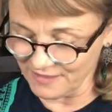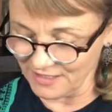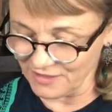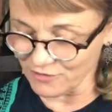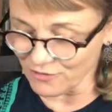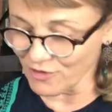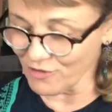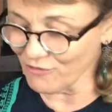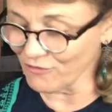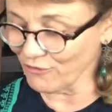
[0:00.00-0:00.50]
and
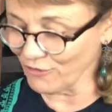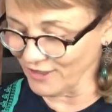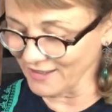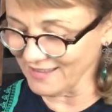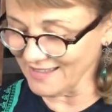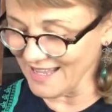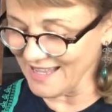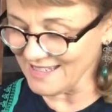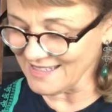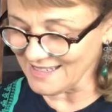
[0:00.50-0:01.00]
drove one
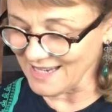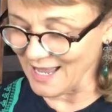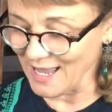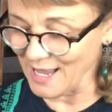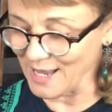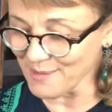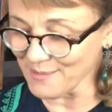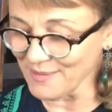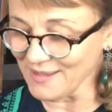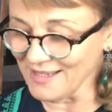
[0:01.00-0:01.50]
last
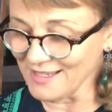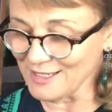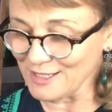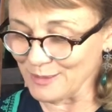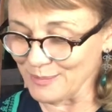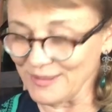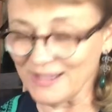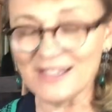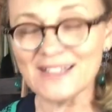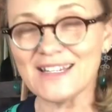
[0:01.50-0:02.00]
time to
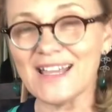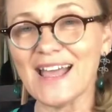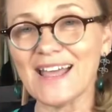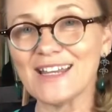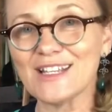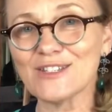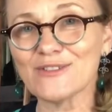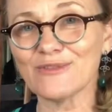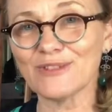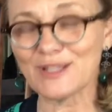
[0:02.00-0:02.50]
Big
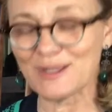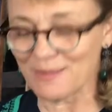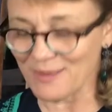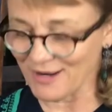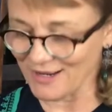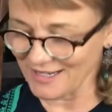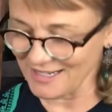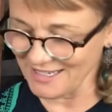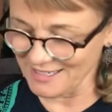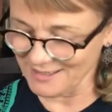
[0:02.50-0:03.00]
Daddy's flea
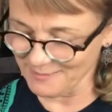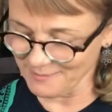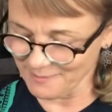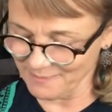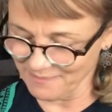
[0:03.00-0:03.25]
market.